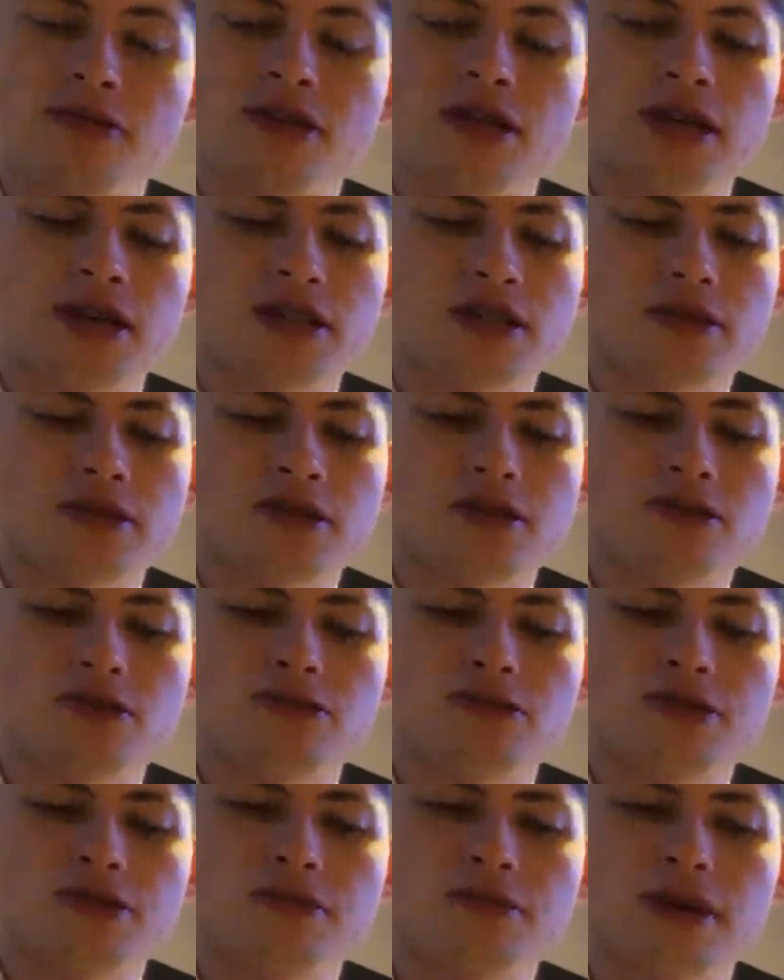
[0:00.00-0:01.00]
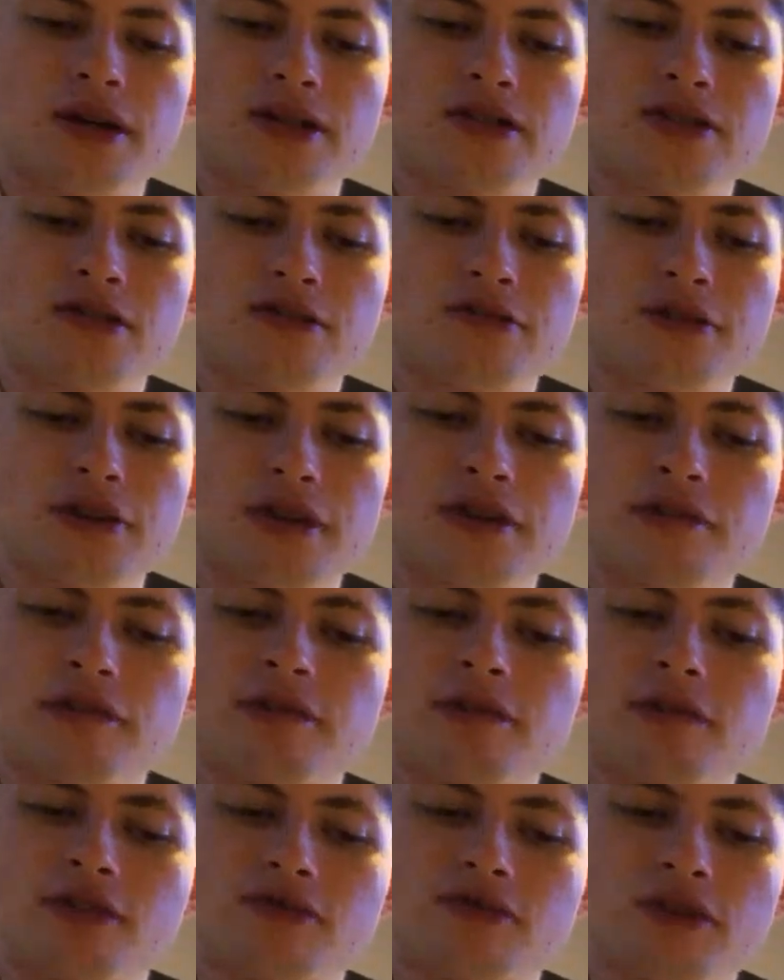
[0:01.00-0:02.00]
Yeah, so his tournaments in May, he's got 30
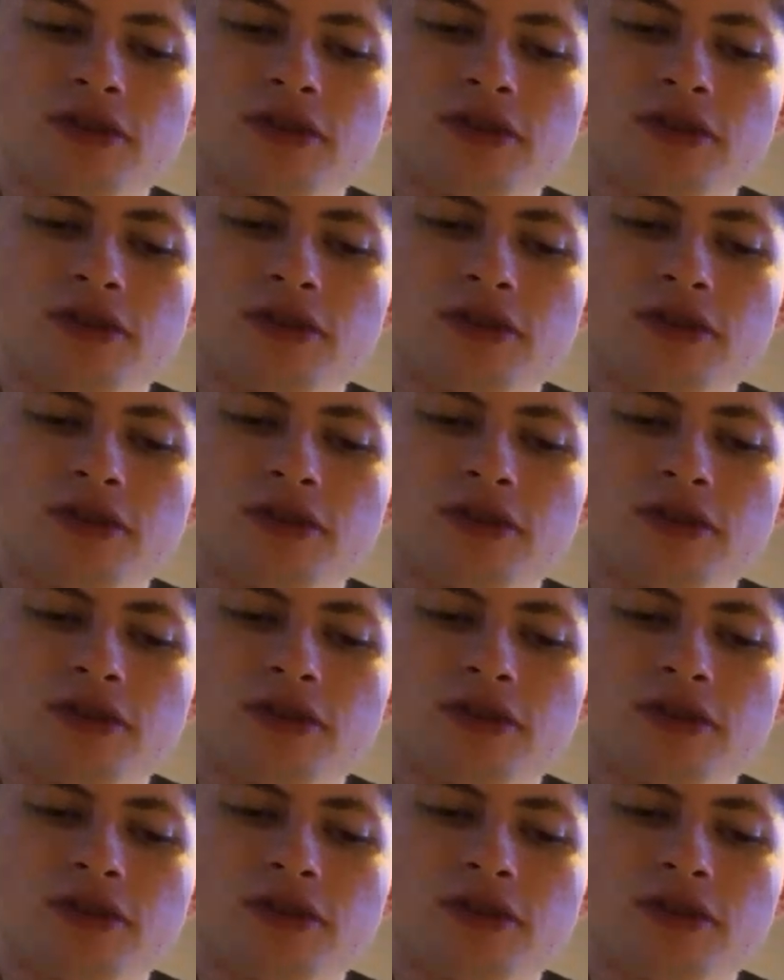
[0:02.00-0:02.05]
Grimglass